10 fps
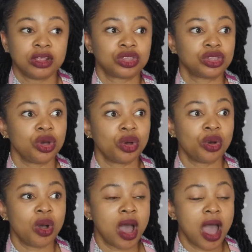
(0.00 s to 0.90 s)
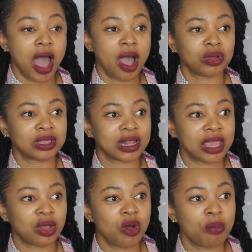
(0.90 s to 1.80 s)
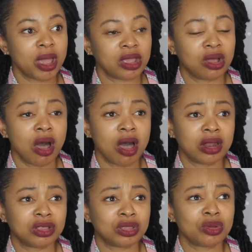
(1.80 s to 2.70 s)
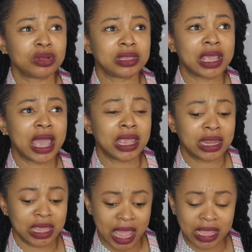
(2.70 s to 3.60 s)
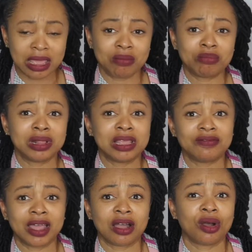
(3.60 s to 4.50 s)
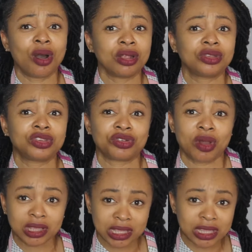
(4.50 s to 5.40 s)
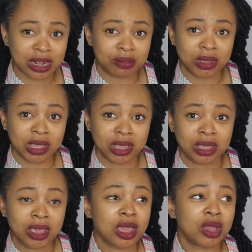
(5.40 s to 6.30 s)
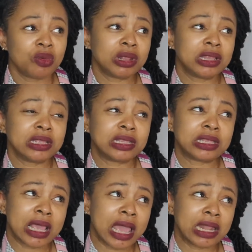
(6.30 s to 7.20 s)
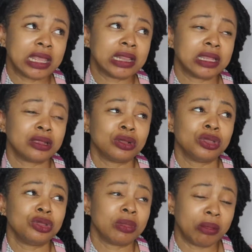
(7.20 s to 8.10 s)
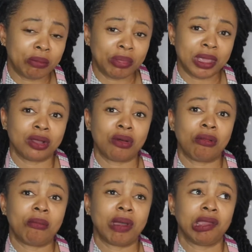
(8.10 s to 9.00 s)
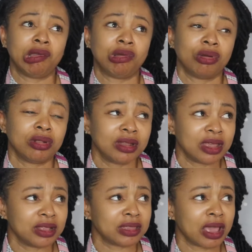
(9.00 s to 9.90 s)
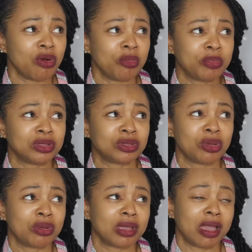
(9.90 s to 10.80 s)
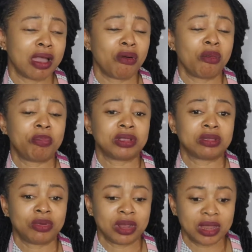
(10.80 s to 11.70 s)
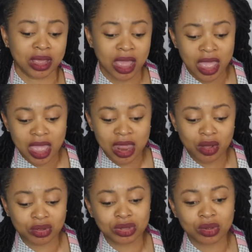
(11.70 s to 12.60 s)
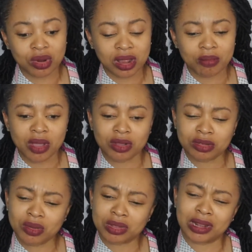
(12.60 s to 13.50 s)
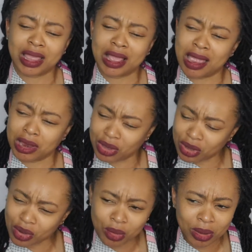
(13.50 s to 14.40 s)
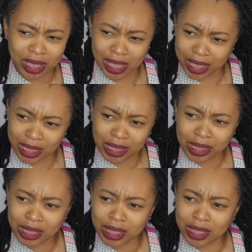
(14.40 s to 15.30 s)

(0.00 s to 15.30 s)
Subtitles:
So I was like, oh my God, it's so tiny. I can't believe that God trusted me with this tiny little human being. Oh my goodness, I hope he's okay. I hope he's breathing. And I was so worried. And my husband was like, are you okay?